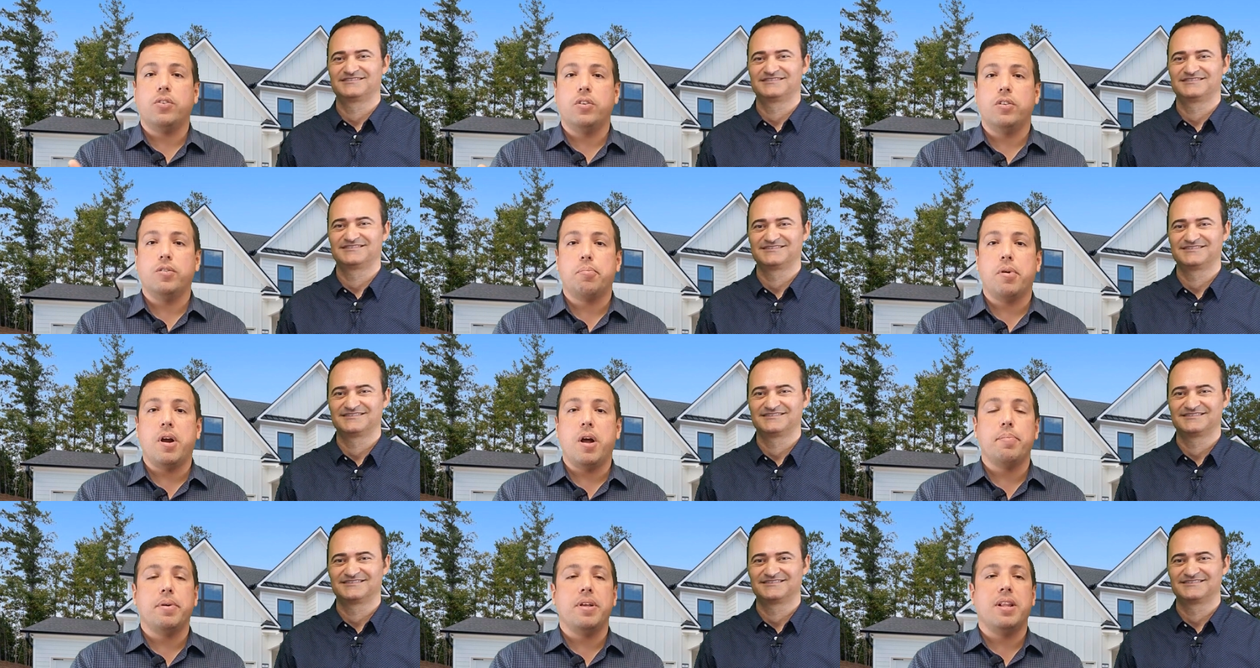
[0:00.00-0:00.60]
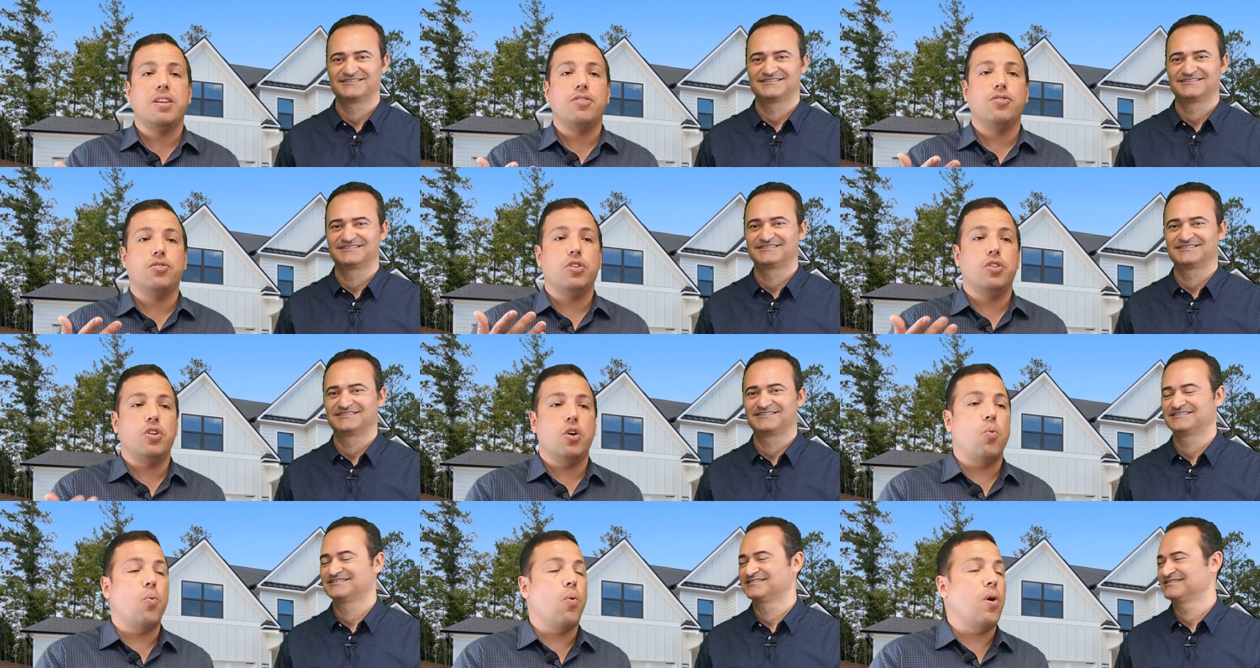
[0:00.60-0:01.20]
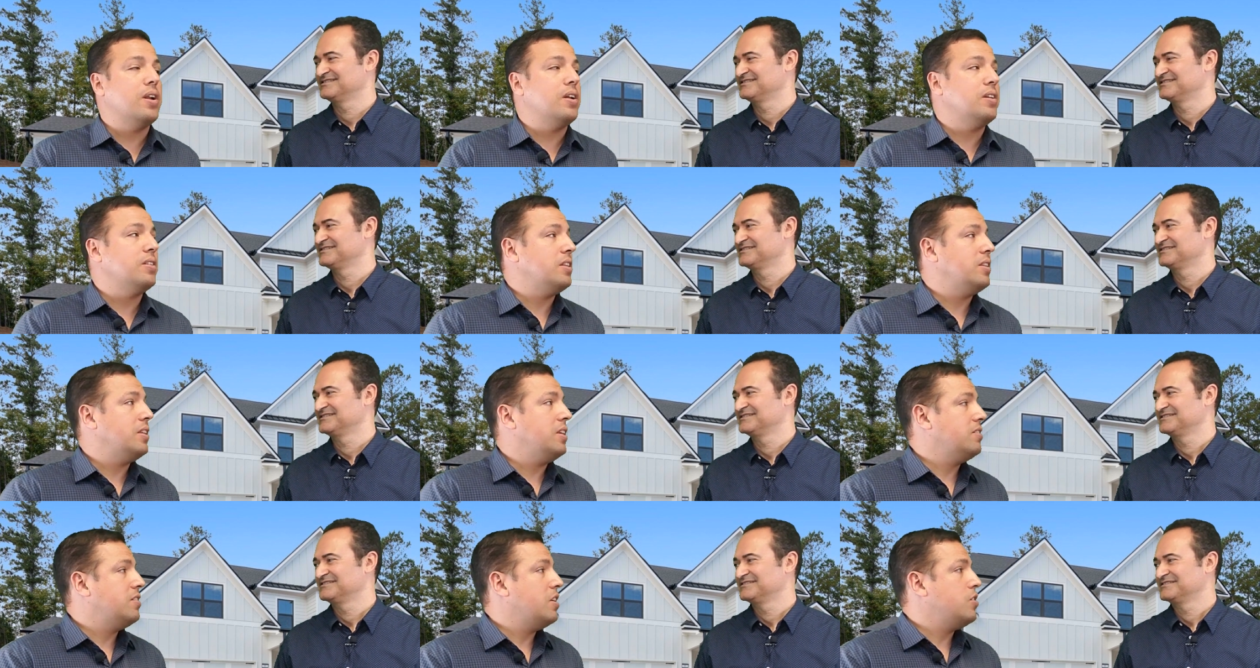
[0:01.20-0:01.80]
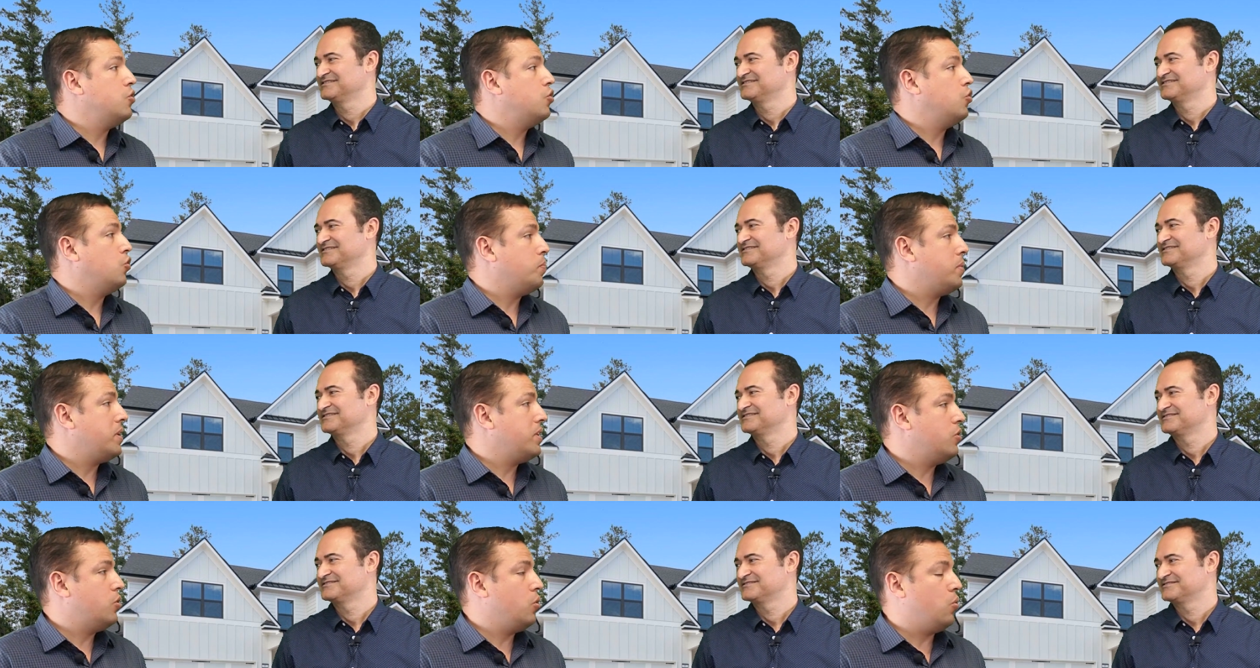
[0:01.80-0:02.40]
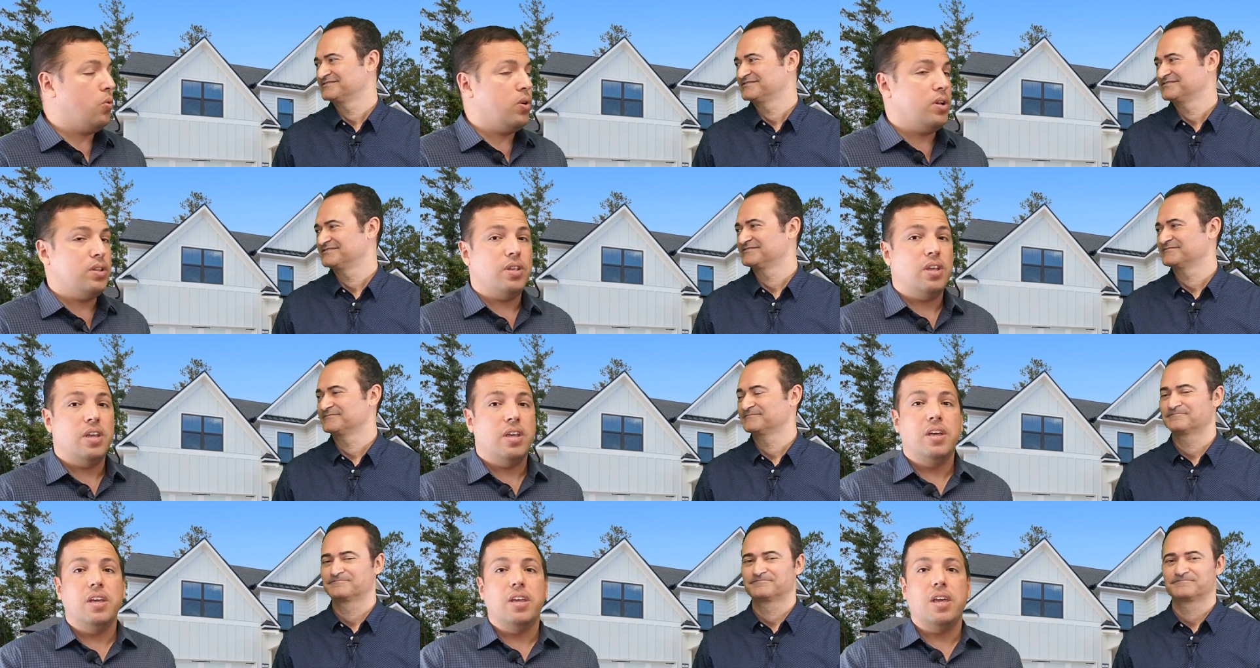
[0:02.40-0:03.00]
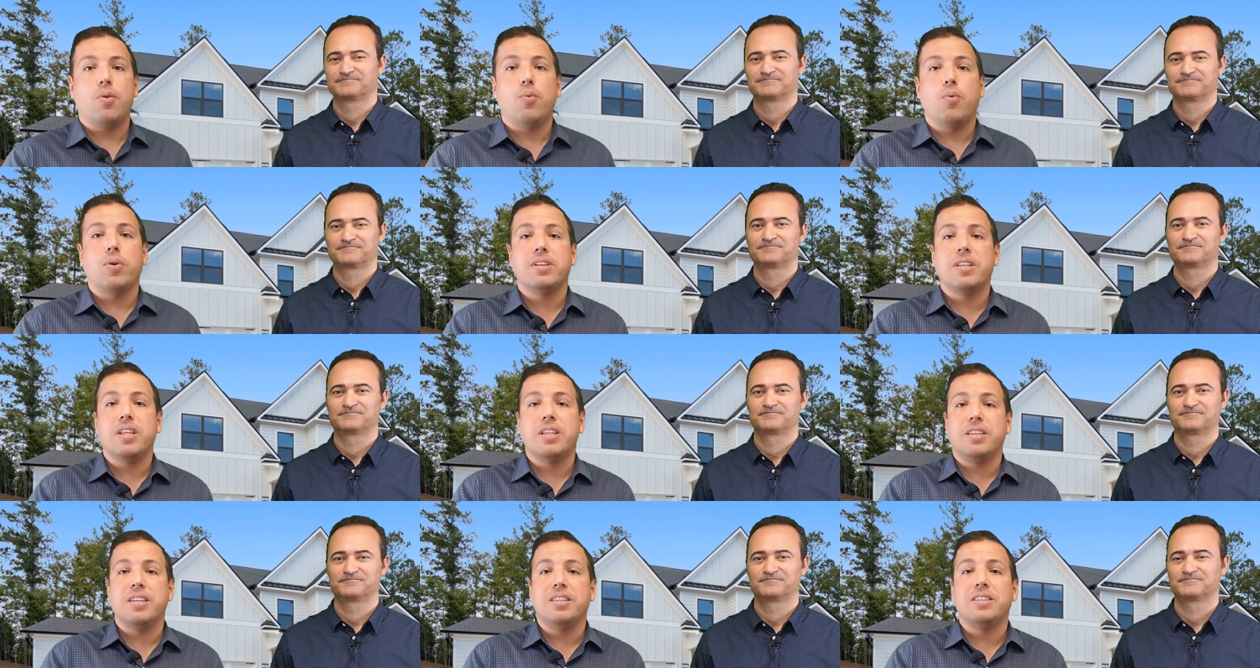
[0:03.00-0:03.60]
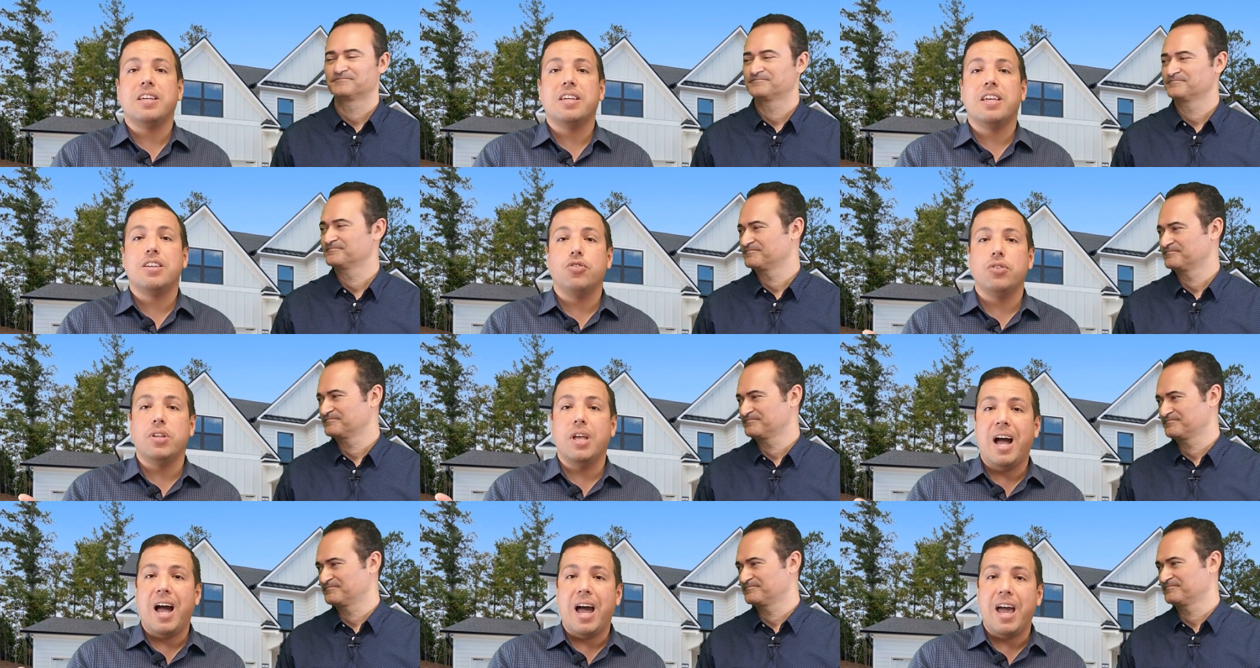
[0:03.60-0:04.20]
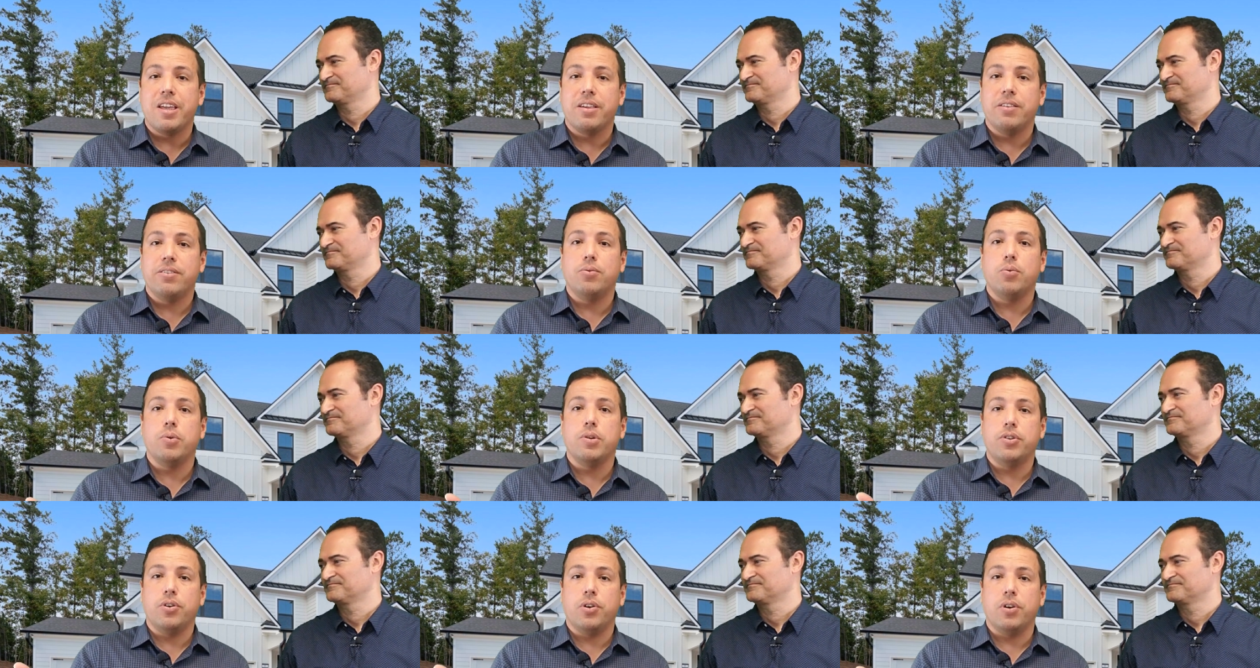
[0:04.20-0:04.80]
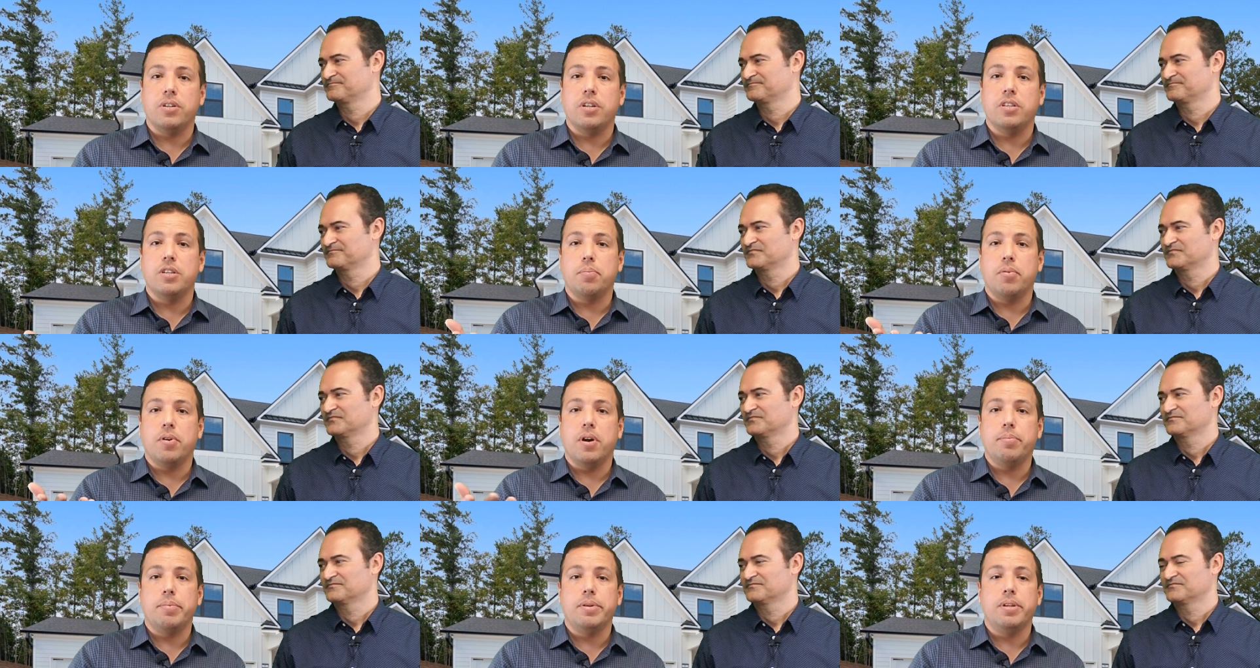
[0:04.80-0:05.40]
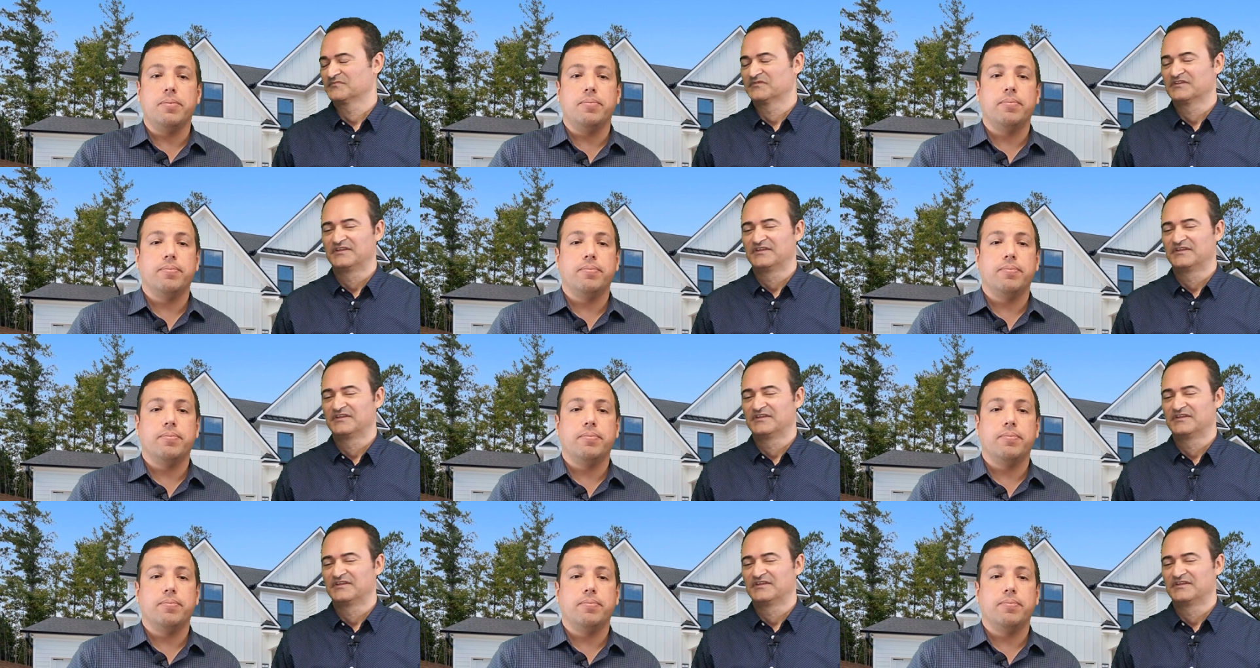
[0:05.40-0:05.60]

Speaker 1: through the property and let you know what are the things that you should be doing and what are the things that get you the highest return on the property.